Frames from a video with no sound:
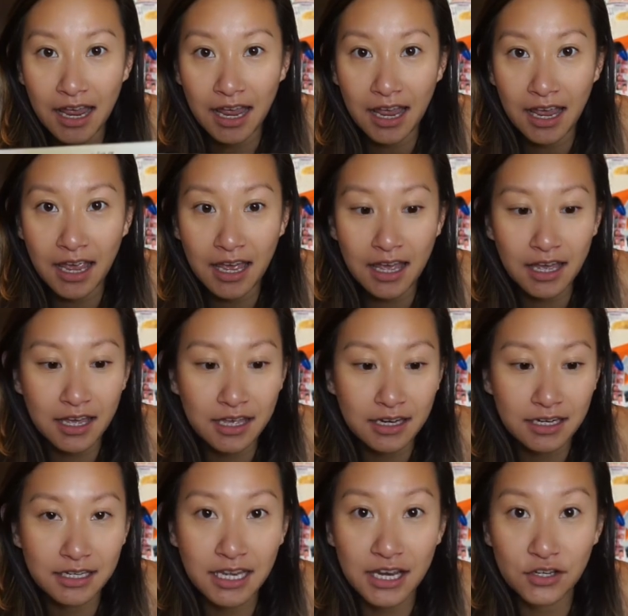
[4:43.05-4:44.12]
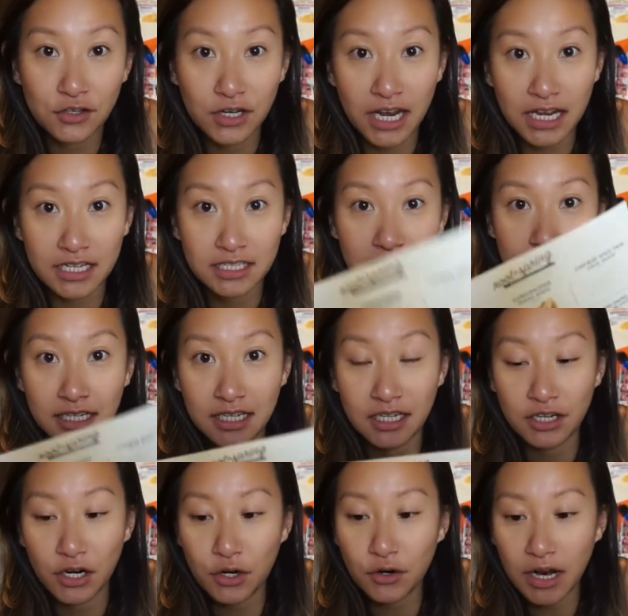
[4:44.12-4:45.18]
And in case you guys
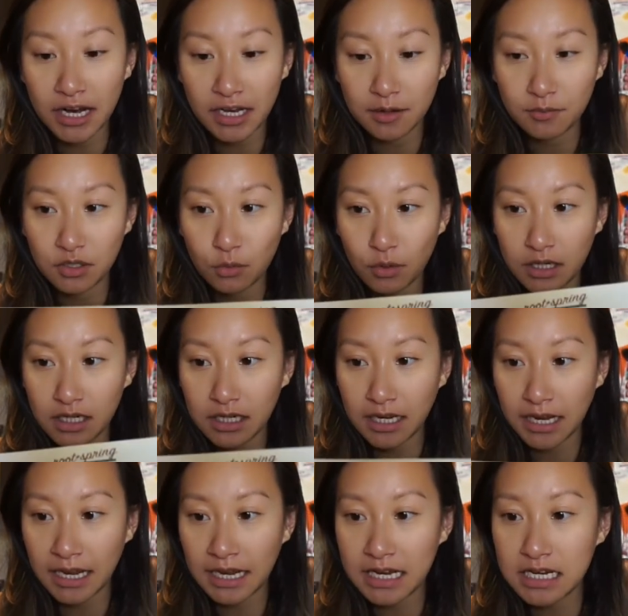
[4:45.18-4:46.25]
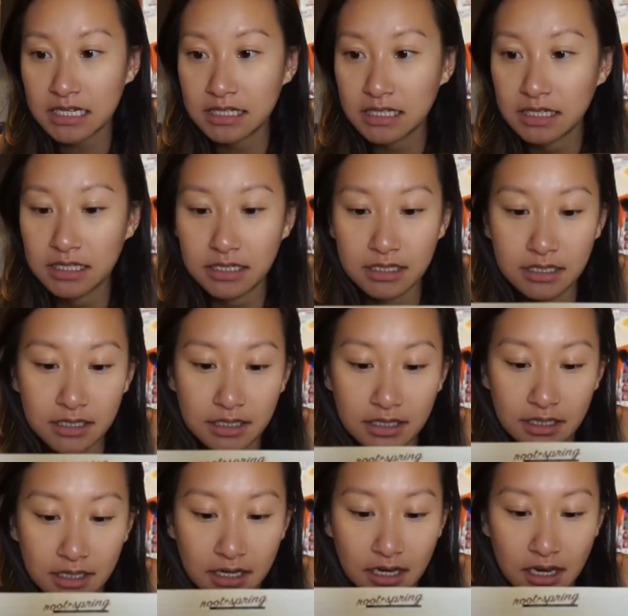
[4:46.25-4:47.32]
didn't know, I am 28,
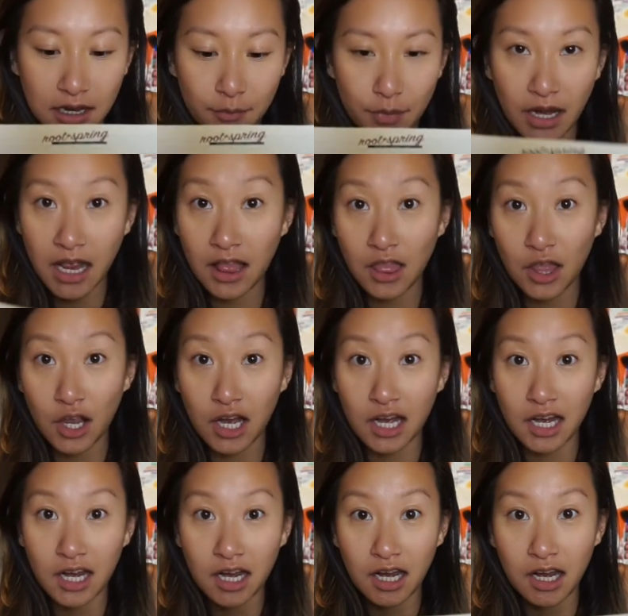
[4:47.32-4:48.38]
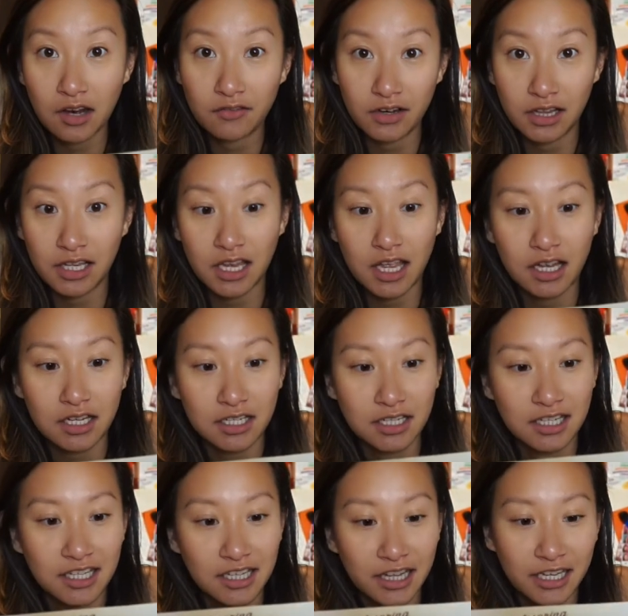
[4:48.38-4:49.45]
but I look really young,
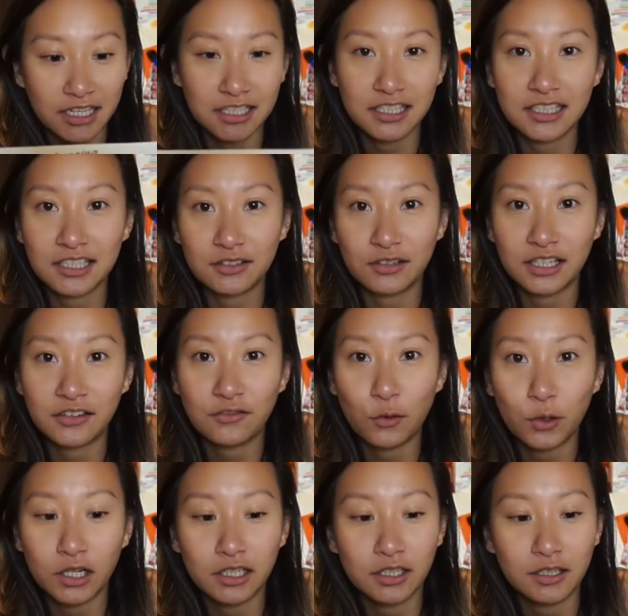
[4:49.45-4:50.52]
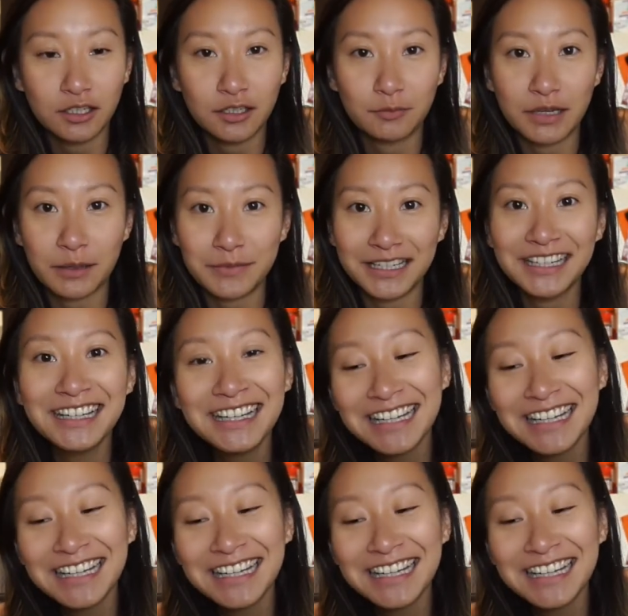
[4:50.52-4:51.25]
like 24 maybe.